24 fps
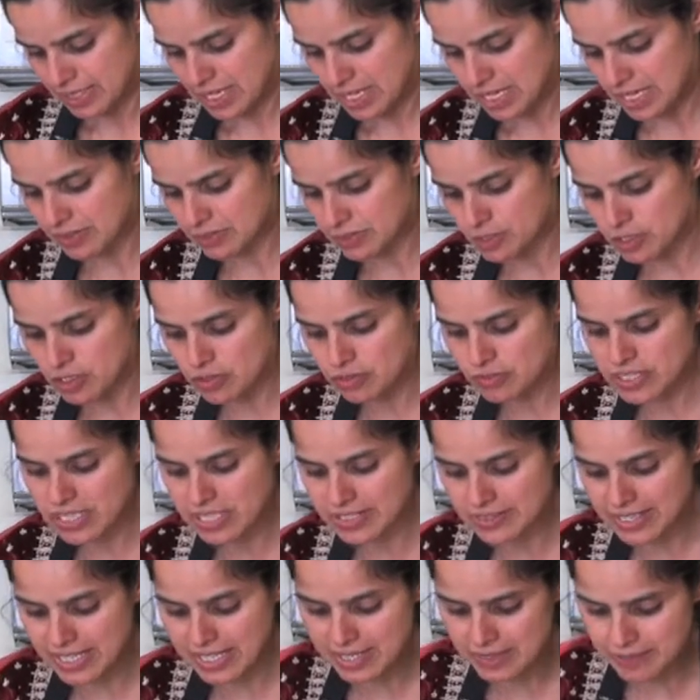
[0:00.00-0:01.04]
After you've
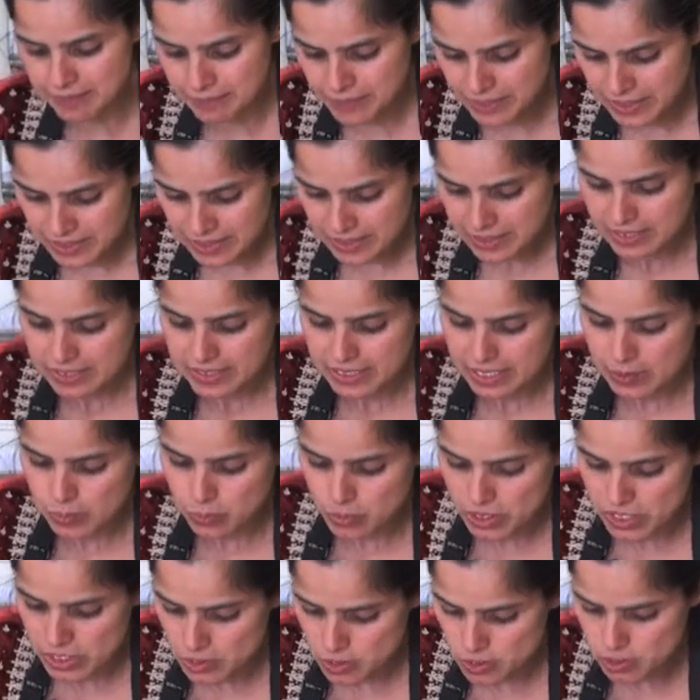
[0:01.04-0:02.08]
done that, then
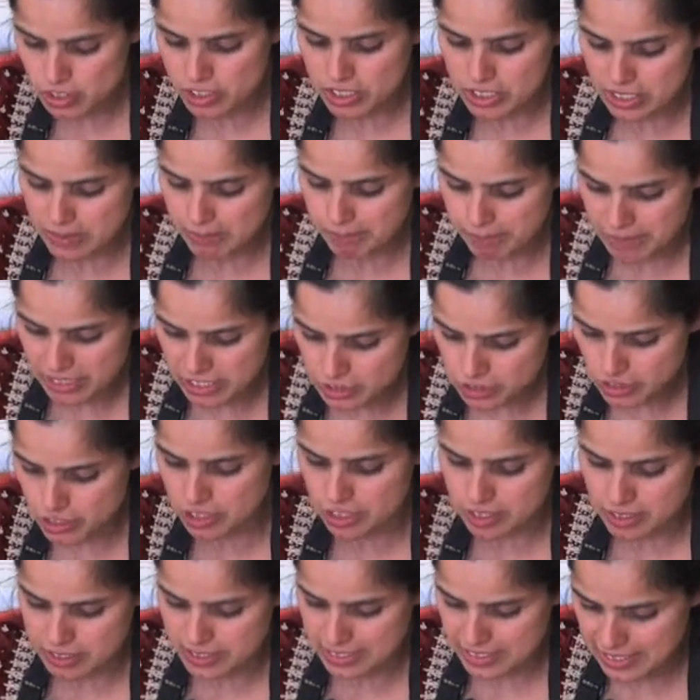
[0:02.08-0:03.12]
we usually bunch it
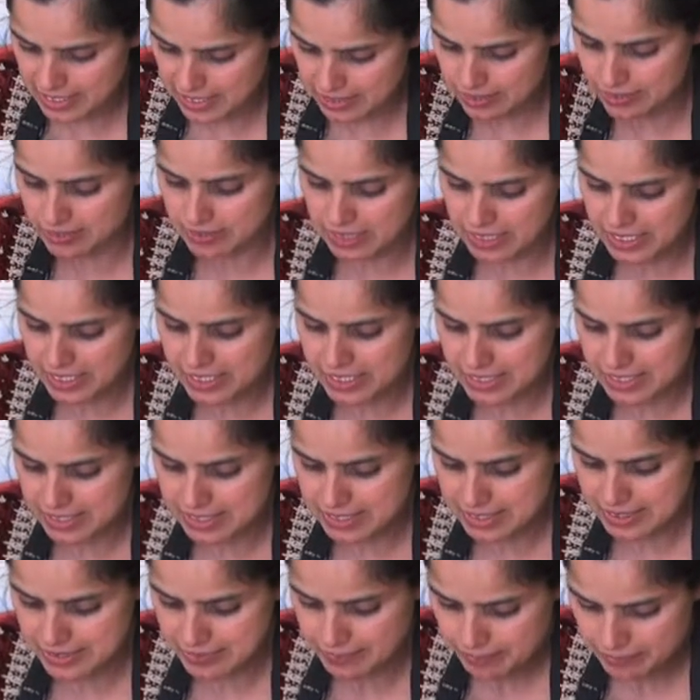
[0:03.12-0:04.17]
all together like
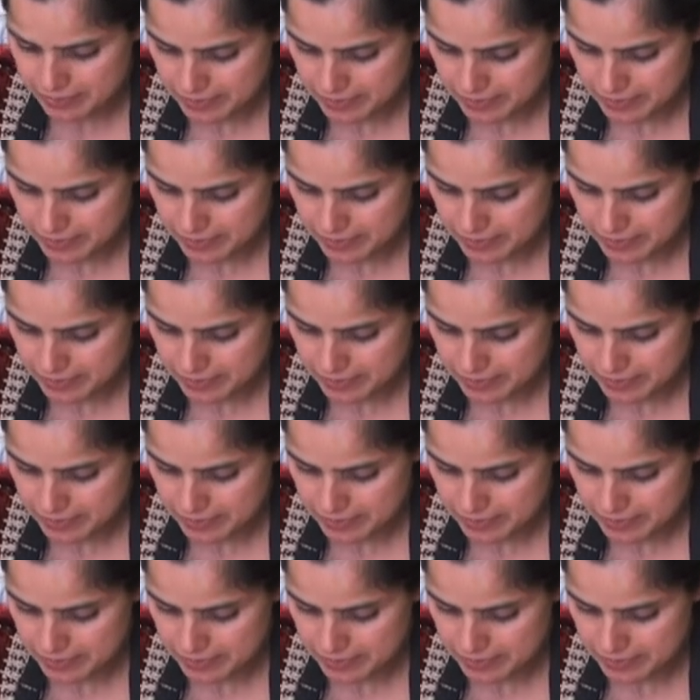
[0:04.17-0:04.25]
this